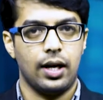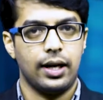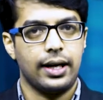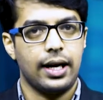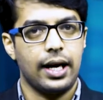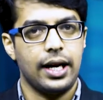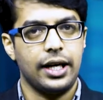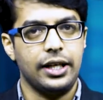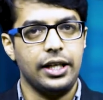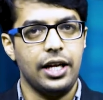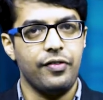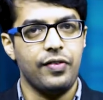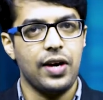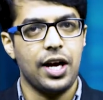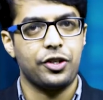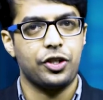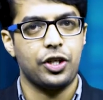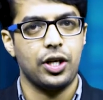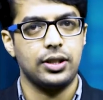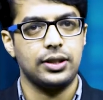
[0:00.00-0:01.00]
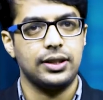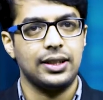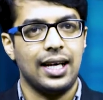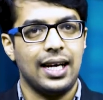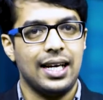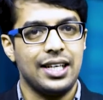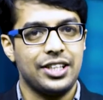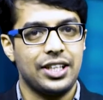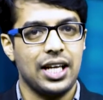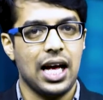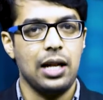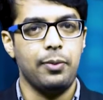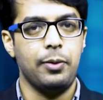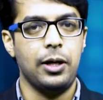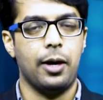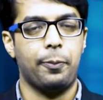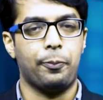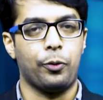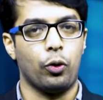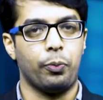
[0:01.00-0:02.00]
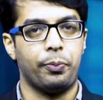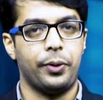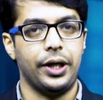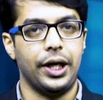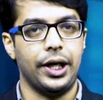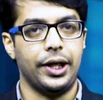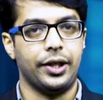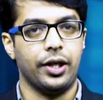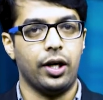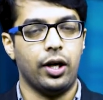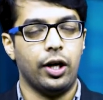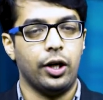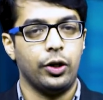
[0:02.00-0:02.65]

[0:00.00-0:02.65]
Corrective actions shall be appropriate